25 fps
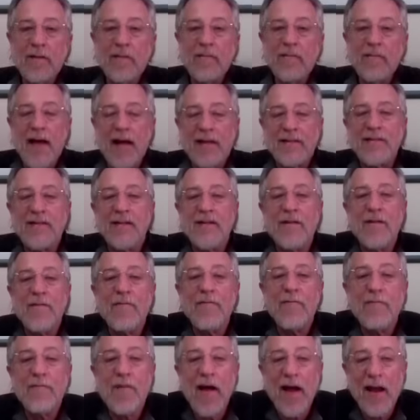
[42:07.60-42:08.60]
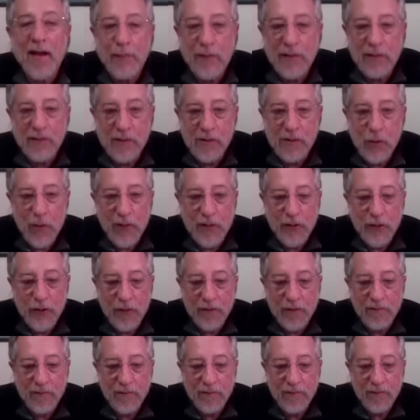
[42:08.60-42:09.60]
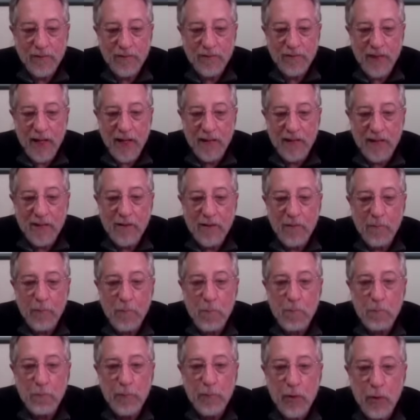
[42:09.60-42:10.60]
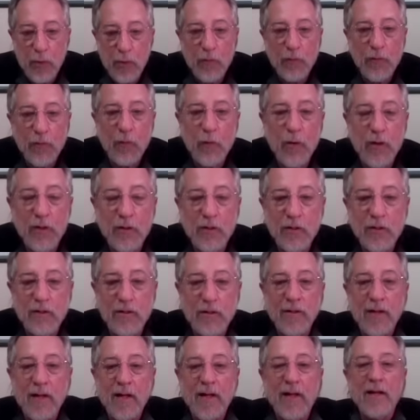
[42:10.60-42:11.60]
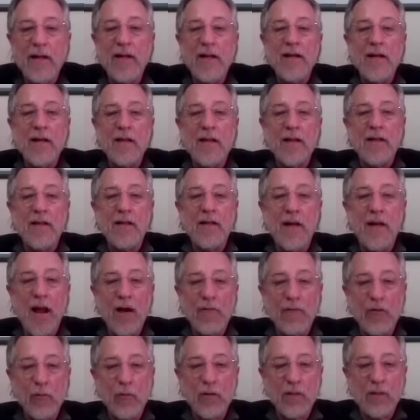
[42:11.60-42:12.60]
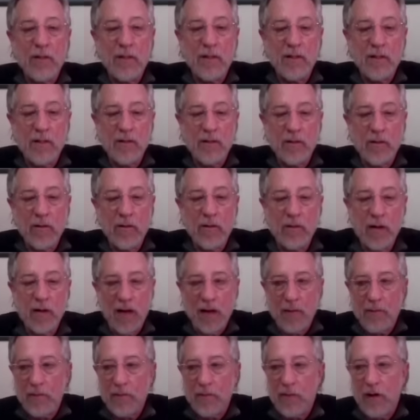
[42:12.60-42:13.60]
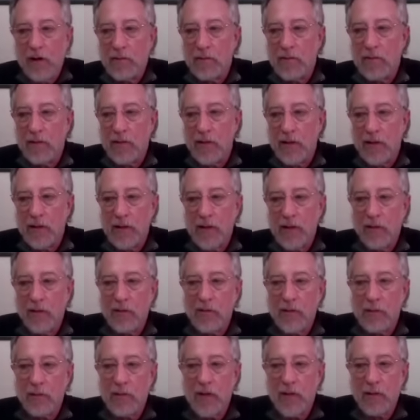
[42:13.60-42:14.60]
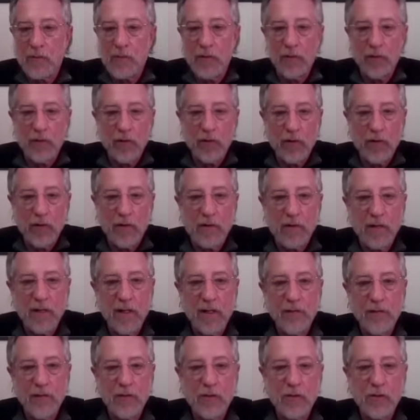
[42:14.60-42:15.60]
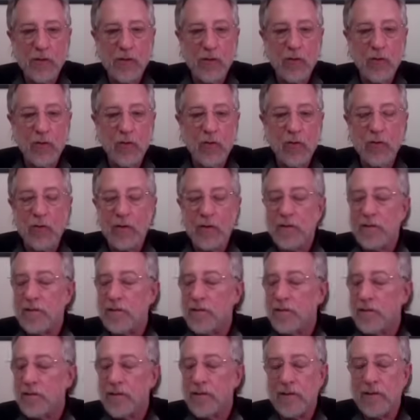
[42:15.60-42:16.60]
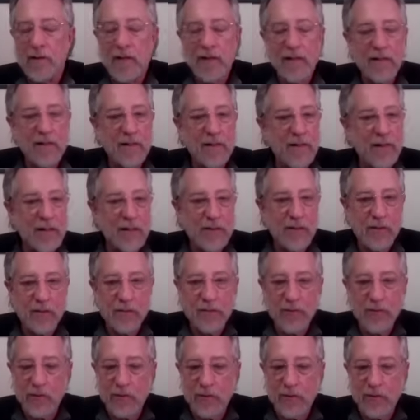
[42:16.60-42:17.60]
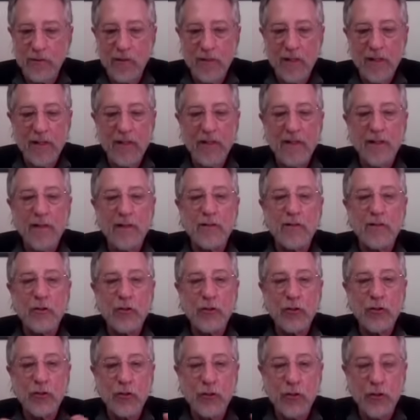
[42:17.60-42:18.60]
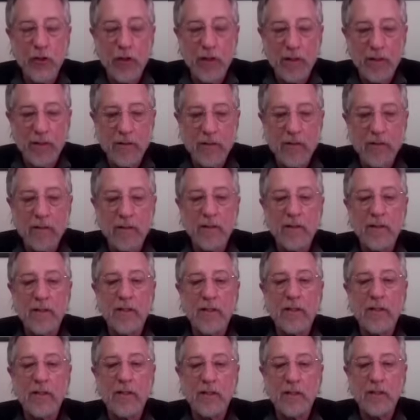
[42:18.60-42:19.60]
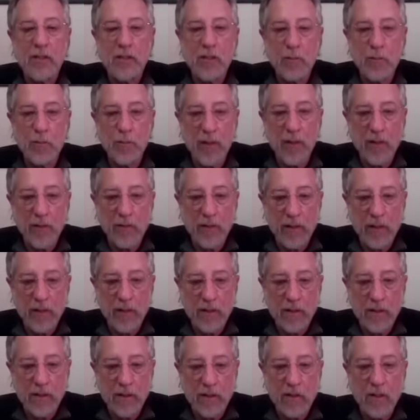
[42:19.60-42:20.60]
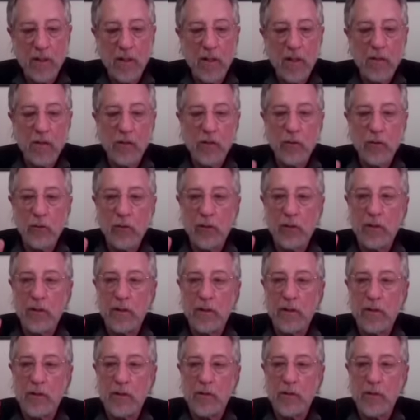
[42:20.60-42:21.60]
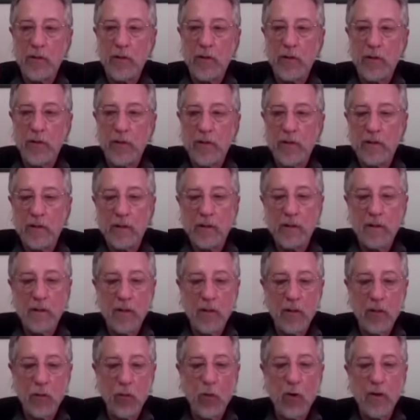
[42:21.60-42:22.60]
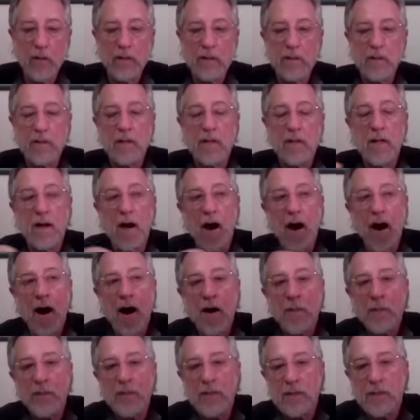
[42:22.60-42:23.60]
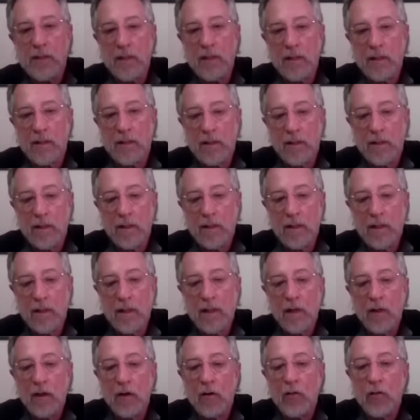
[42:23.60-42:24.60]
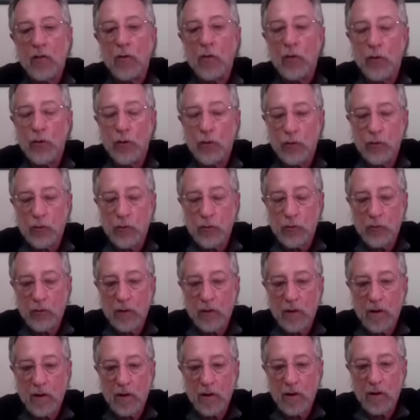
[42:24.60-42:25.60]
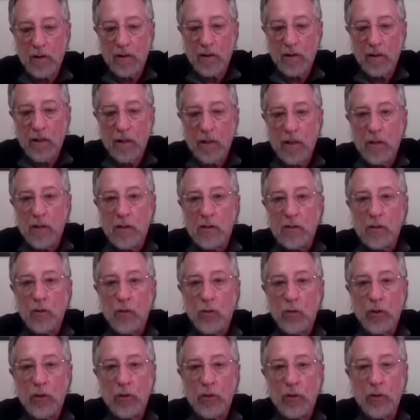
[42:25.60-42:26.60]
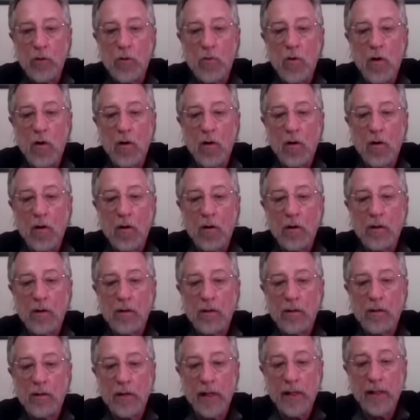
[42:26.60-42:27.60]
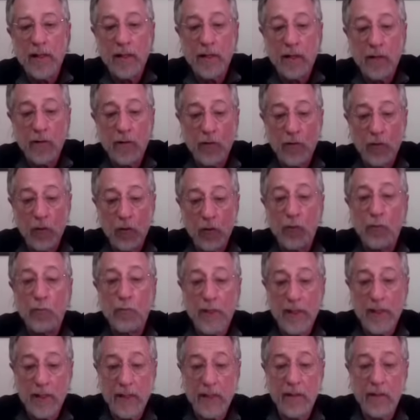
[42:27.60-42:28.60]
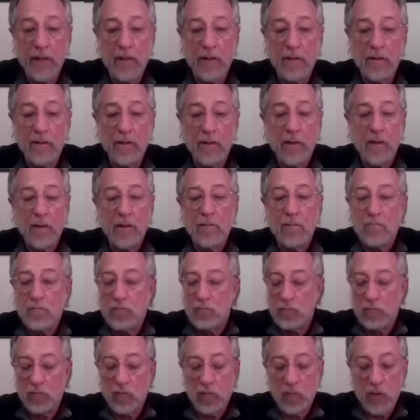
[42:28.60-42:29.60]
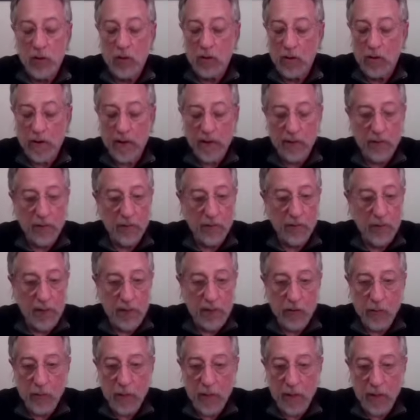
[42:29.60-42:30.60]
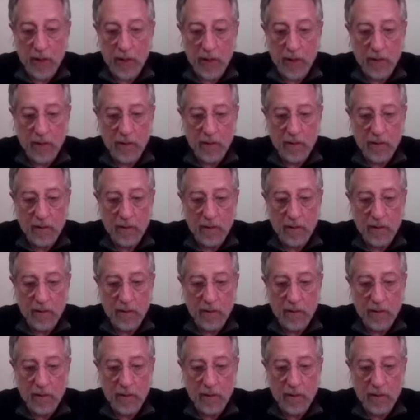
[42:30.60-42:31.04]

That's a fabulous question. That is a beautiful question. Everyone sits there and goes, I'm, they, they sometimes refer to this life as a school. None of that's true. It's just an experience so you can experience what is the opposite of who you truly are. So when you are like in full being, you don't have to feed your body.